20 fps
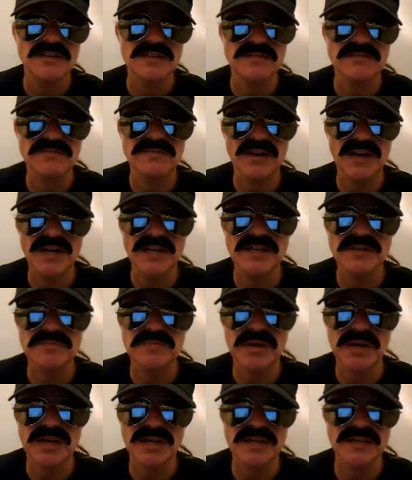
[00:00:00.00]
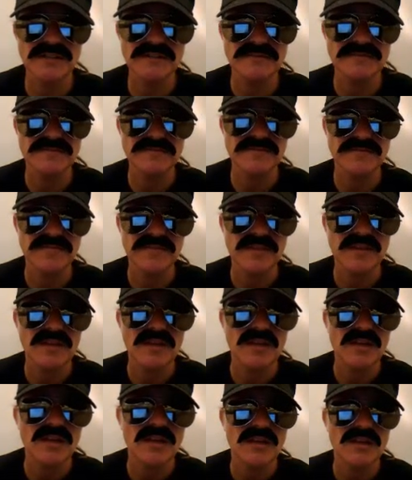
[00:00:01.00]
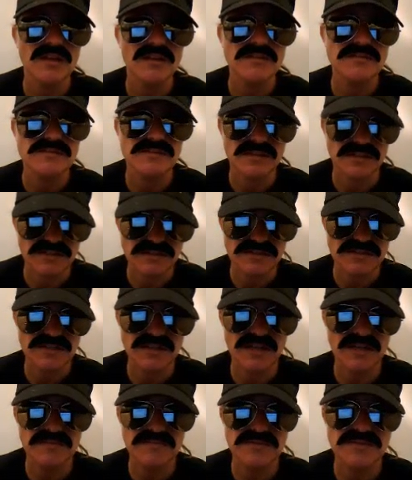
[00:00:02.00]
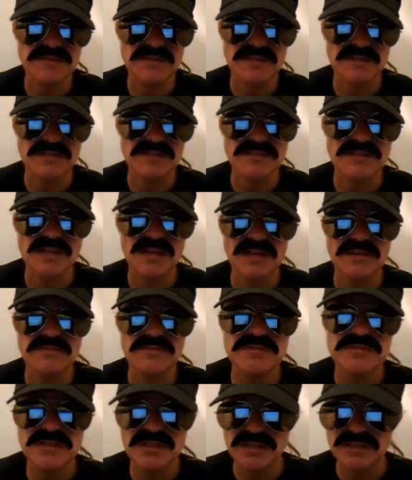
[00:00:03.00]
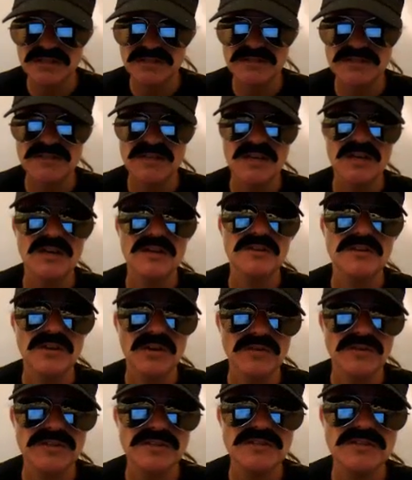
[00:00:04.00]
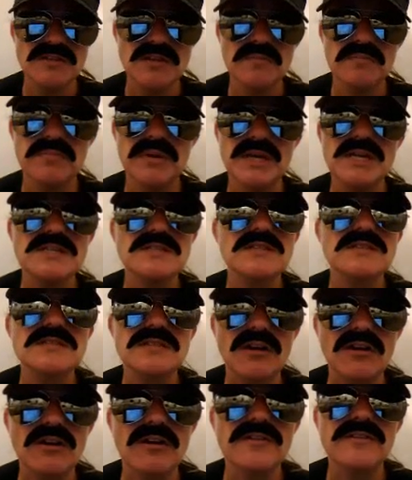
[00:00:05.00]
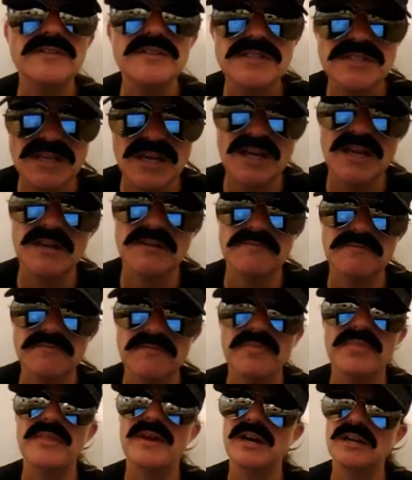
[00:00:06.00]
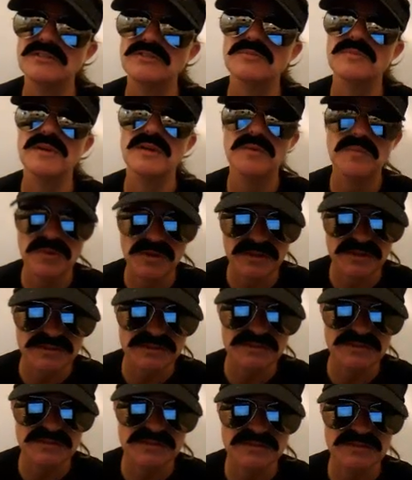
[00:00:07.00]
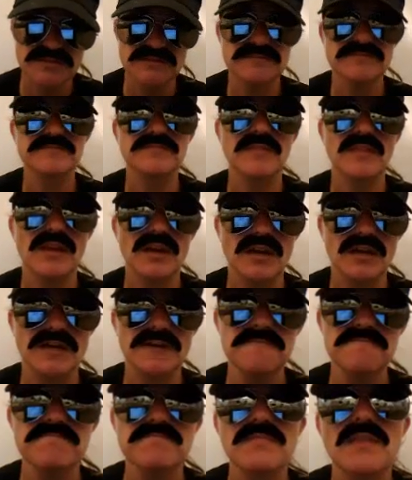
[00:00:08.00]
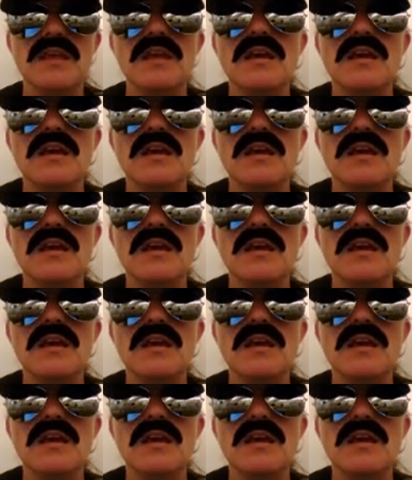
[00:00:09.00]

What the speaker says: Divided by 6 times 6 times 6. Notice the bases are the same. That's when it works. Okay?